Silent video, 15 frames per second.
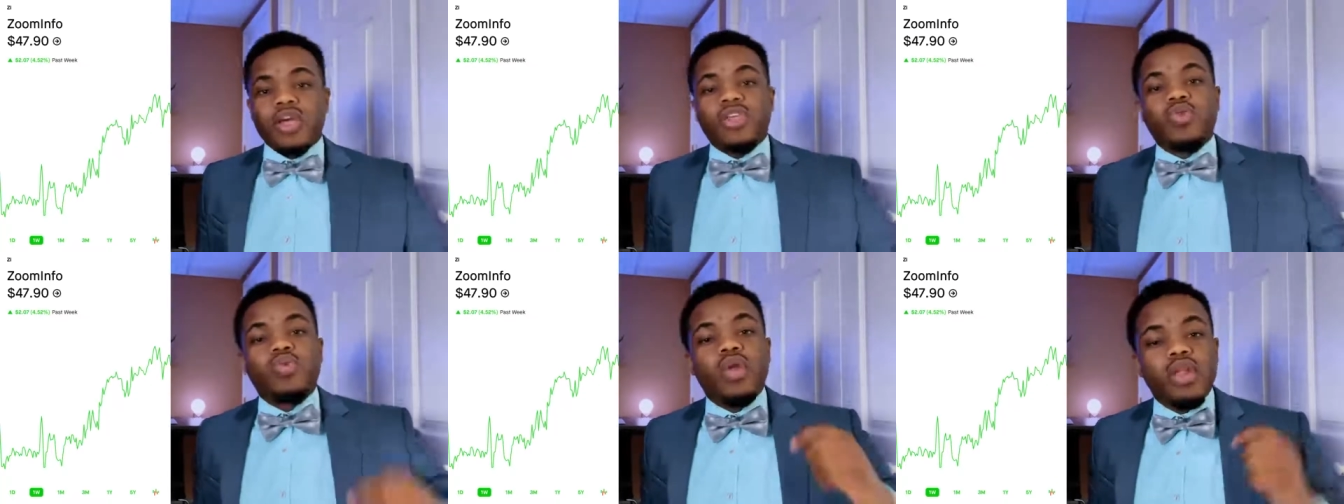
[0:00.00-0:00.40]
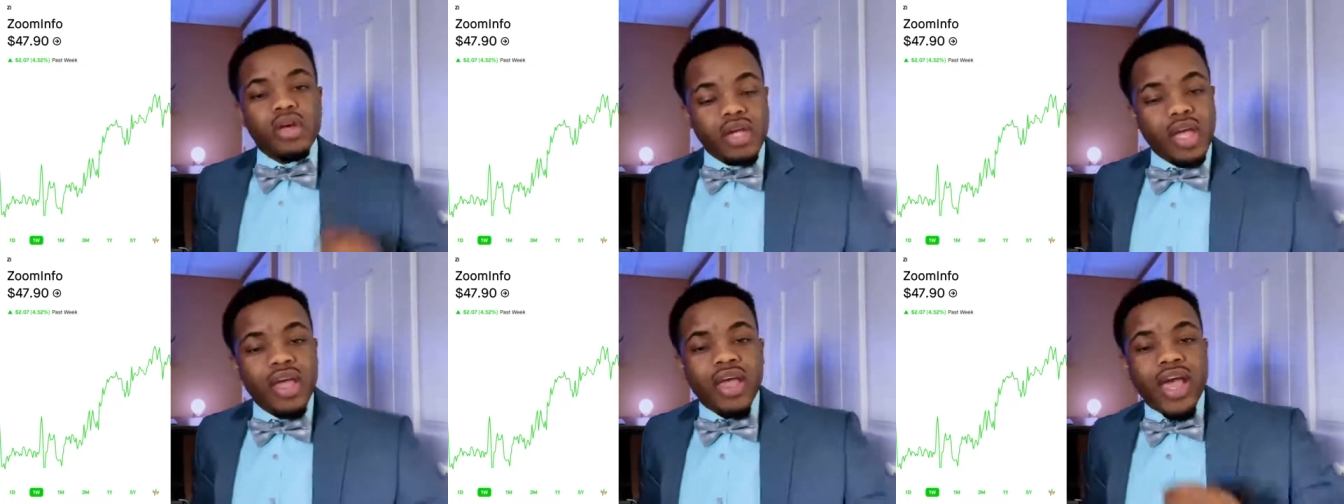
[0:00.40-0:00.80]
You
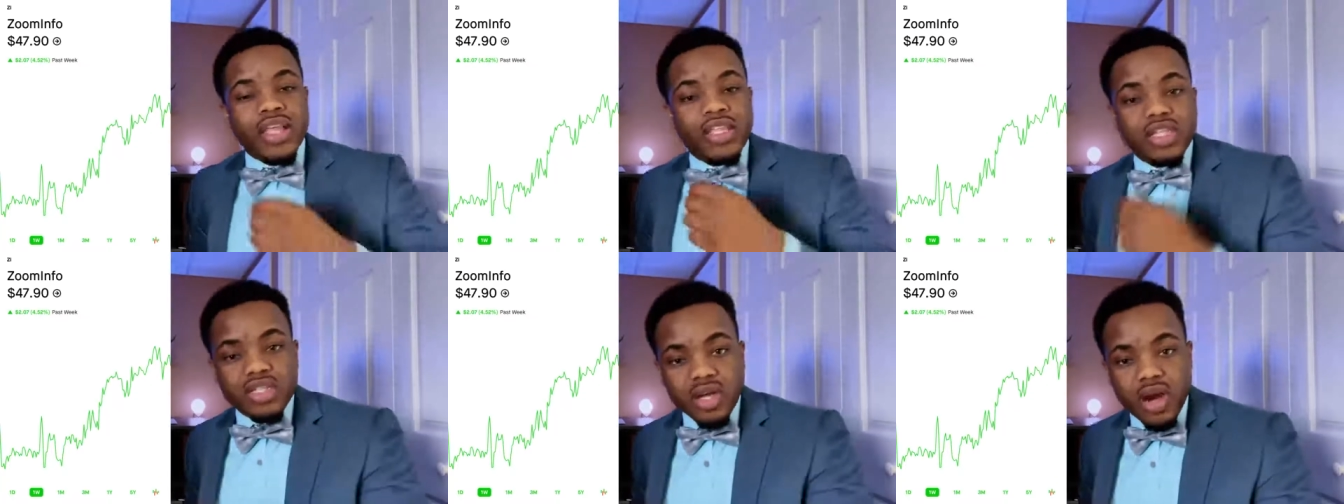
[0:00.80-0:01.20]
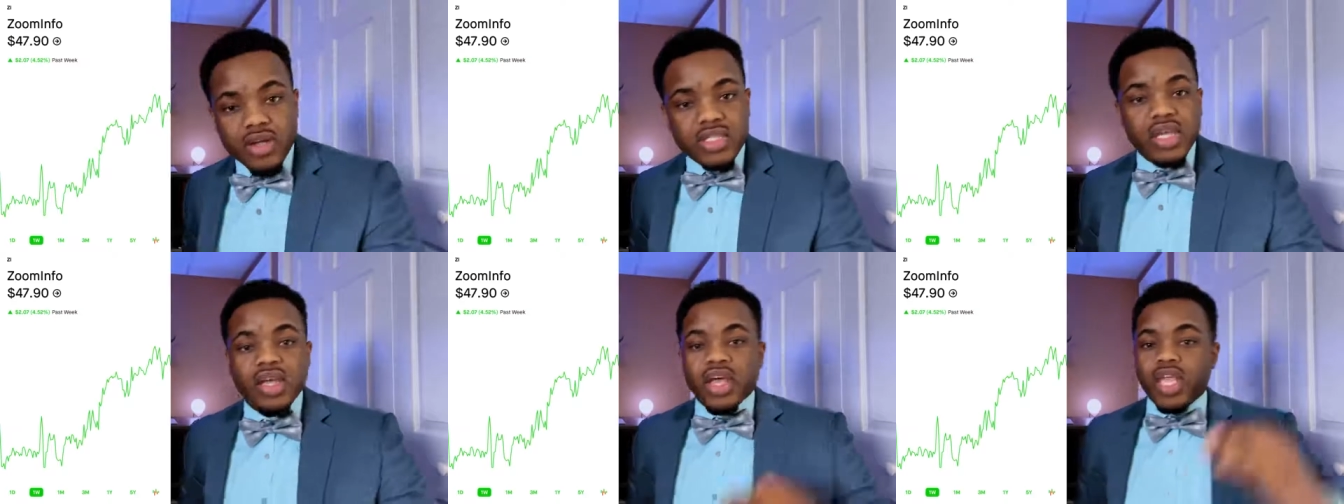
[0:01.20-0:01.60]
look at the
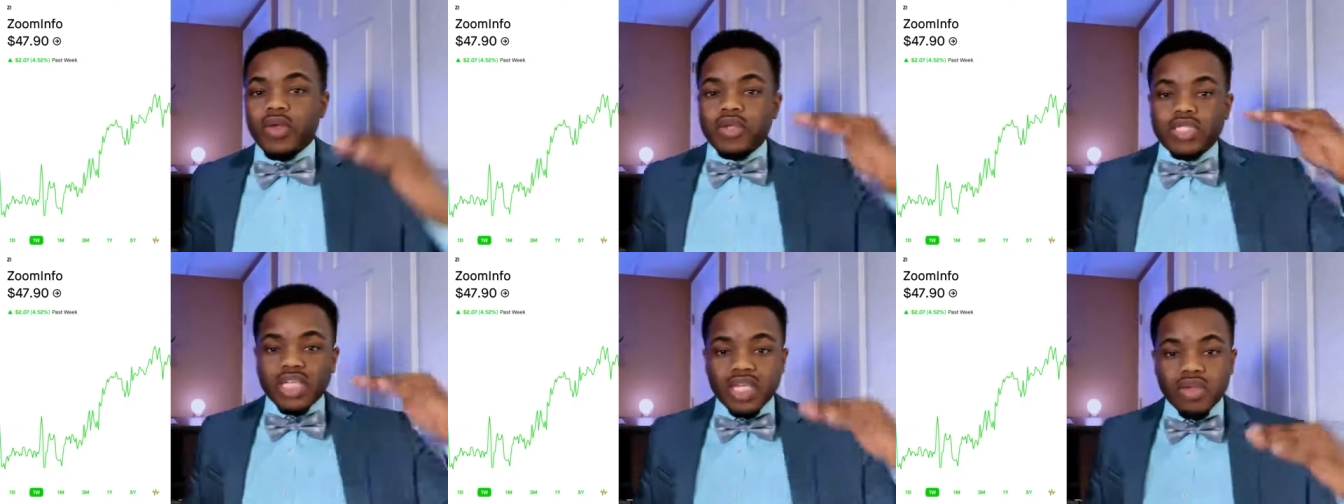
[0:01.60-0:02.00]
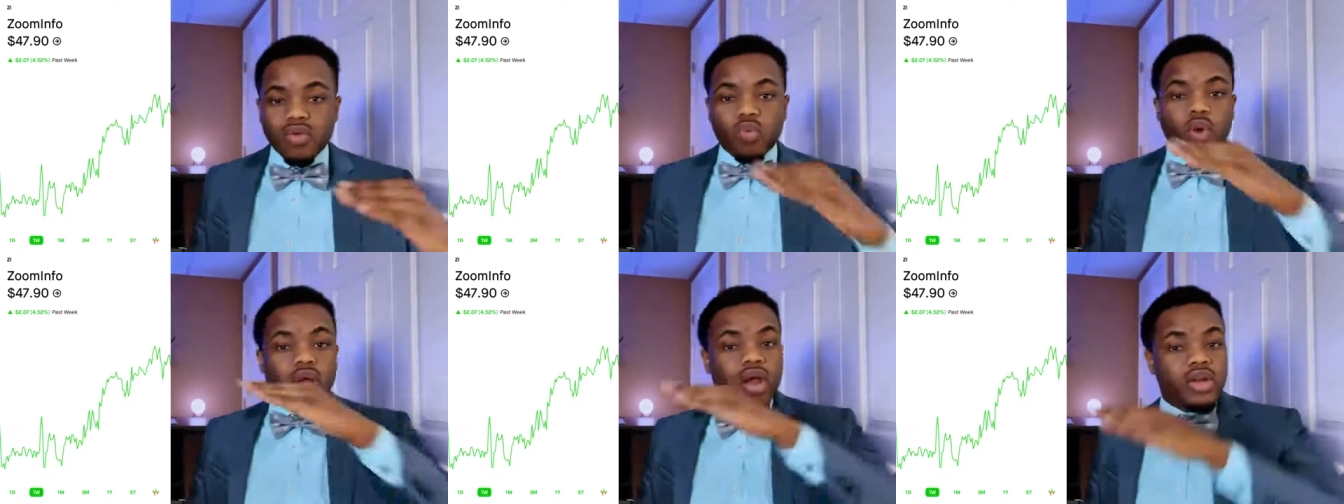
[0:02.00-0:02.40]
charts and you see
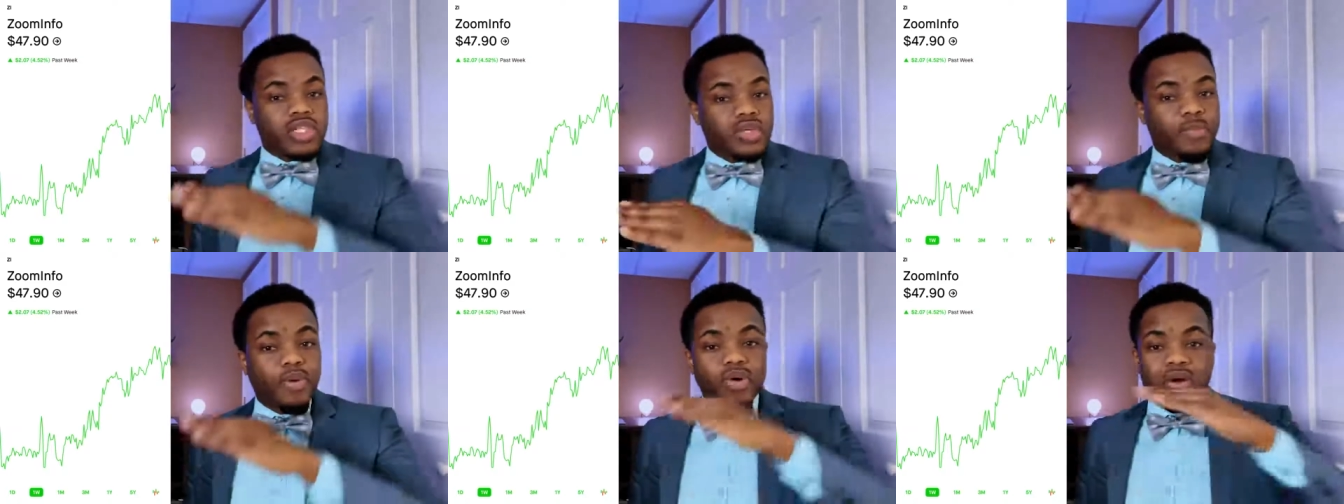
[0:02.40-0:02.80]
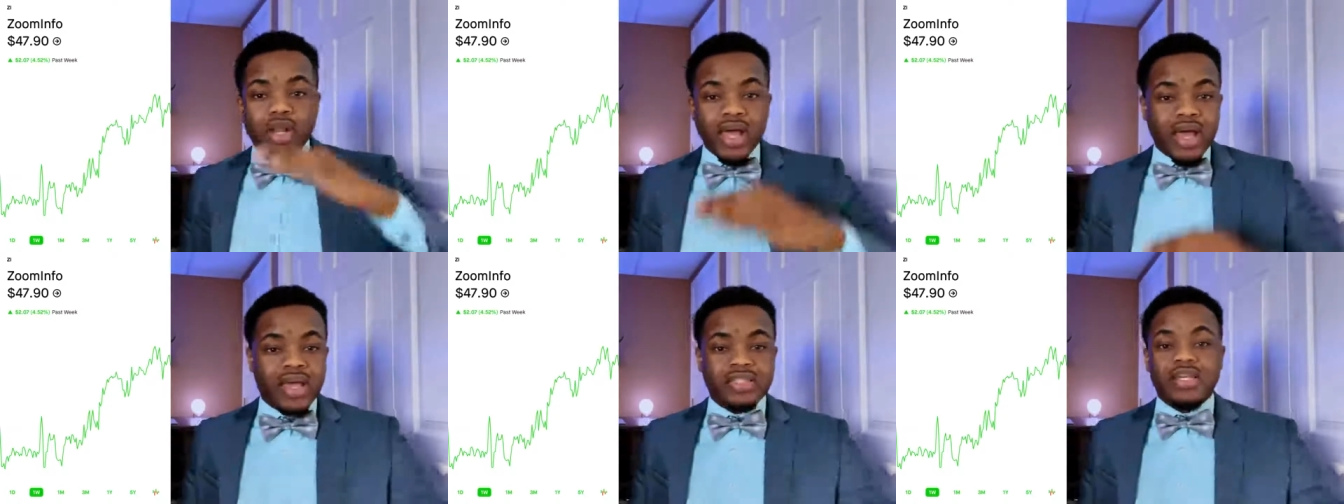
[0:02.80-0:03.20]
where are the support
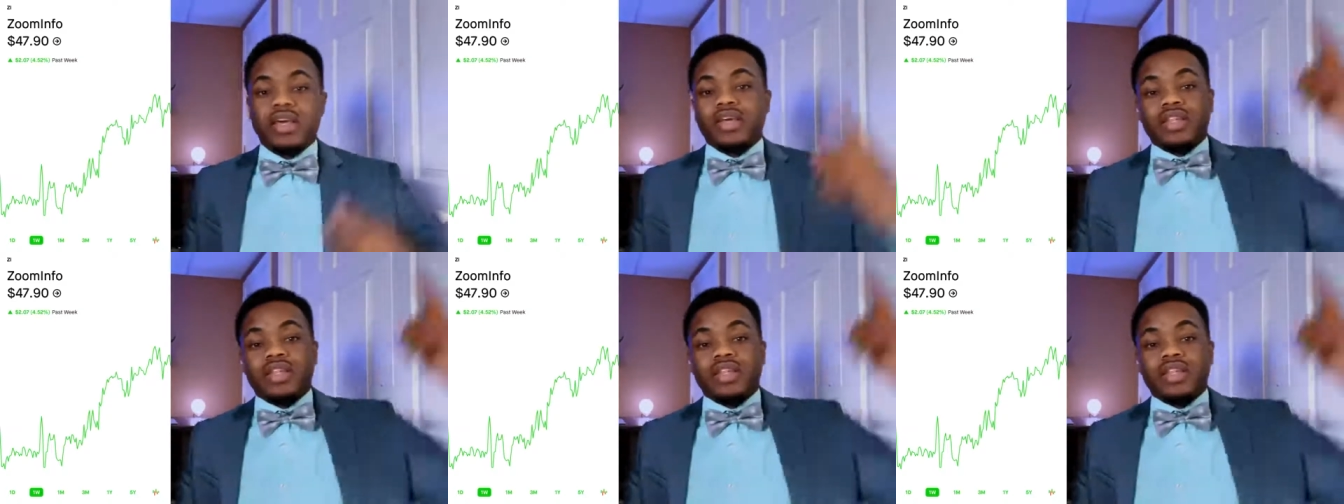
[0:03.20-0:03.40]
lines.